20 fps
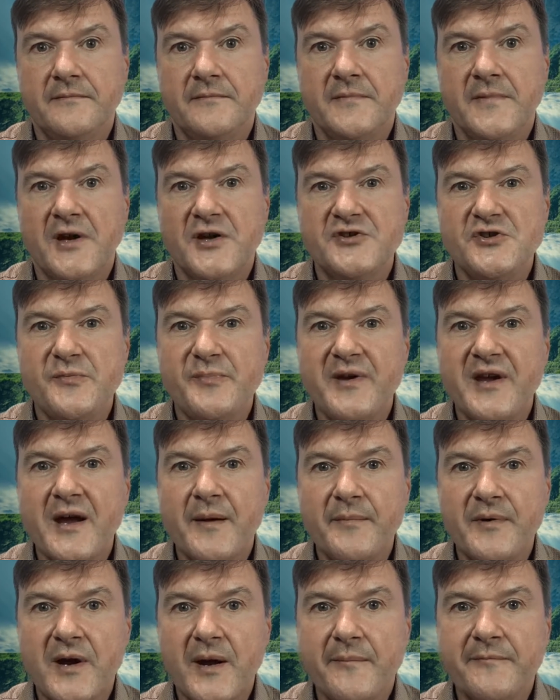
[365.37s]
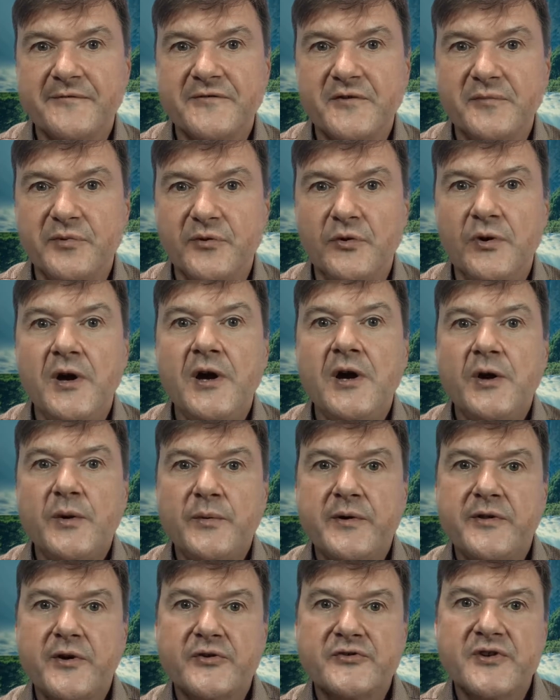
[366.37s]
As you become comfortable
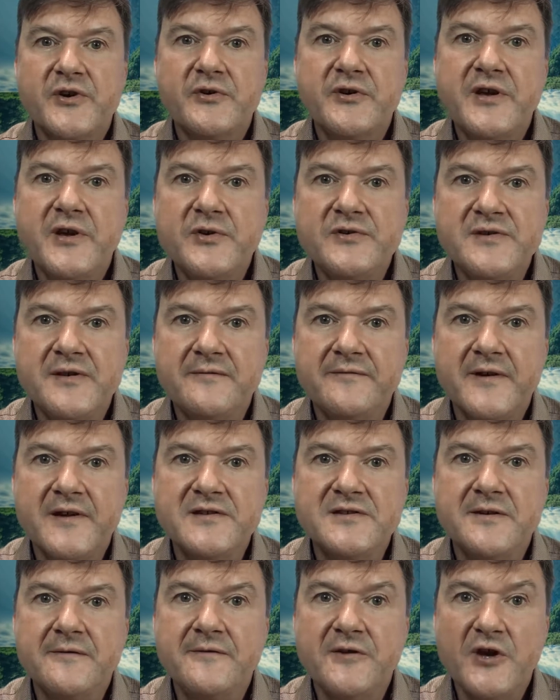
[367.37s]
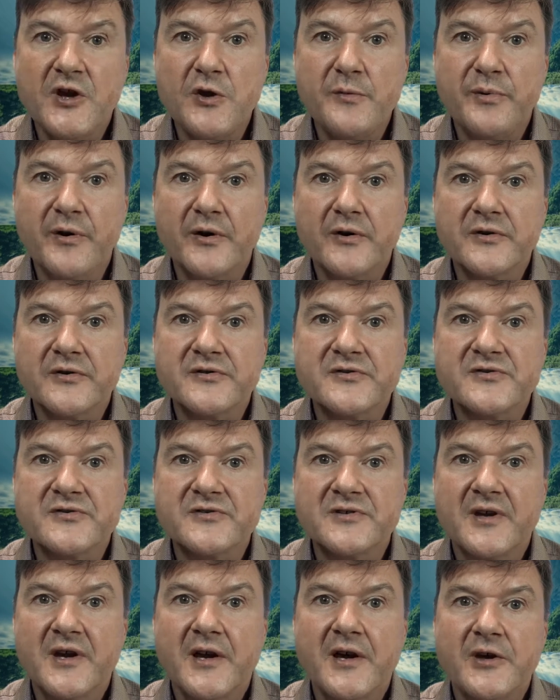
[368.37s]
with Otto Q's inventive cue
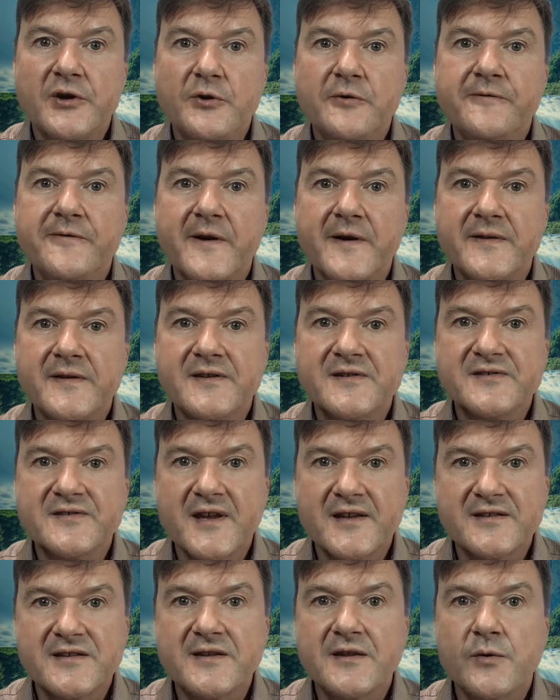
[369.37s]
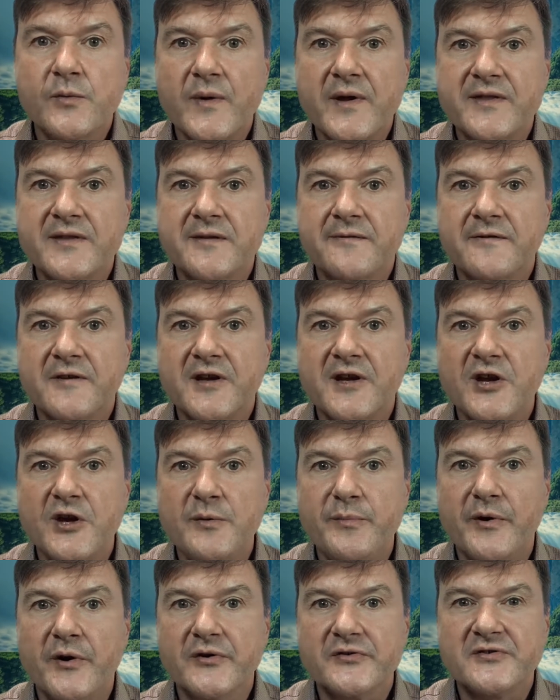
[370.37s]
box, you'll find that setting the width of the cue
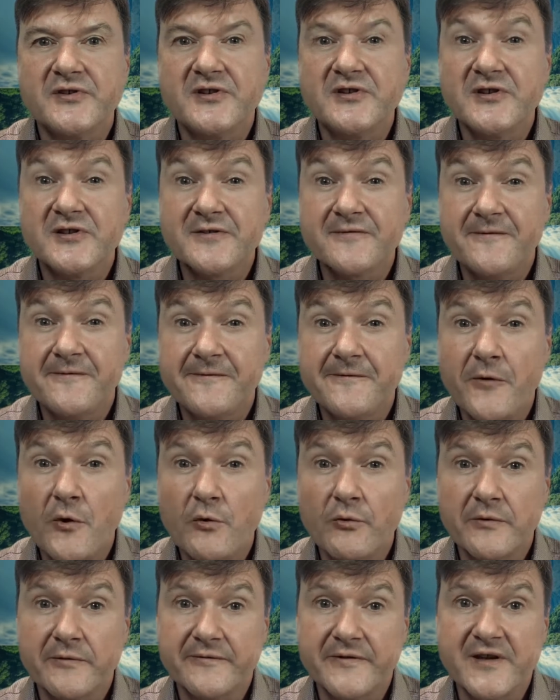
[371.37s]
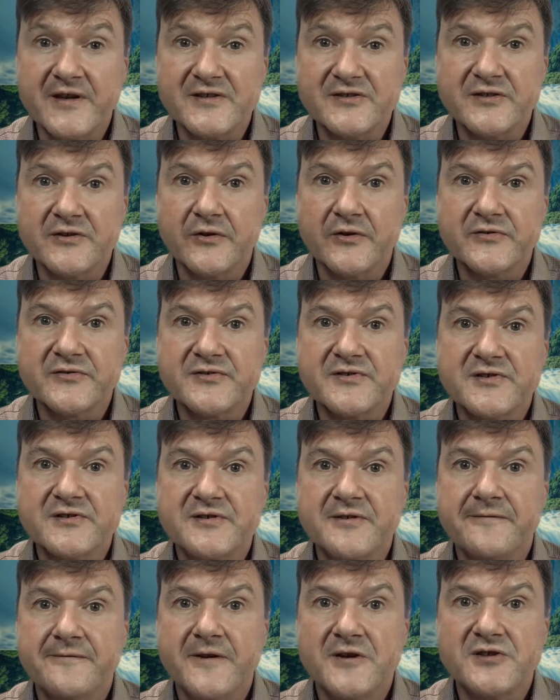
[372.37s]
box to just 4 of these dots is
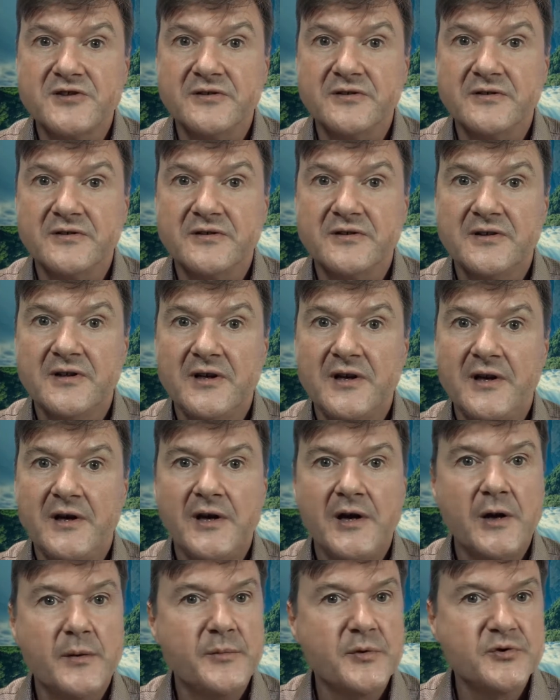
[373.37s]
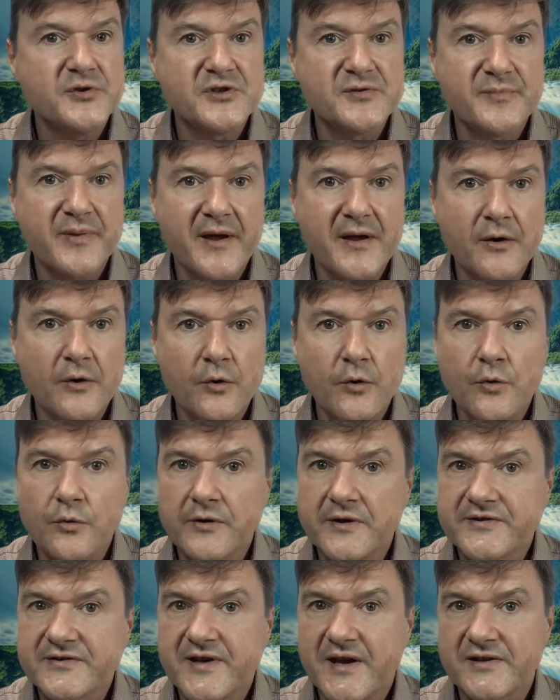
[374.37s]
sufficient and will display all
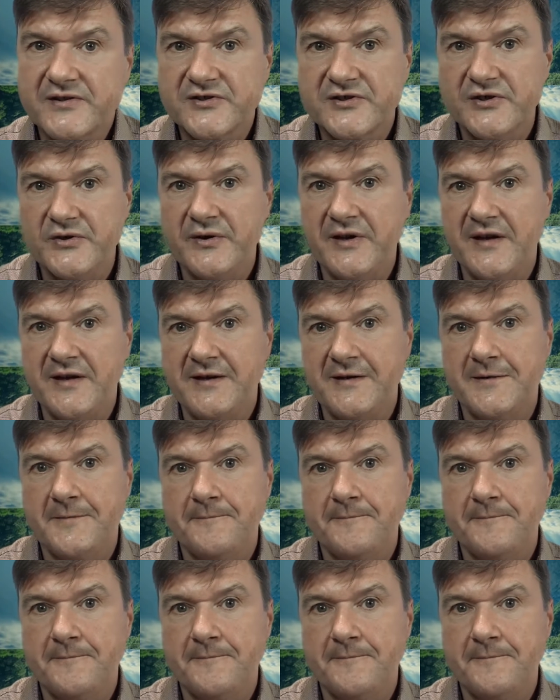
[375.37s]
the text you need.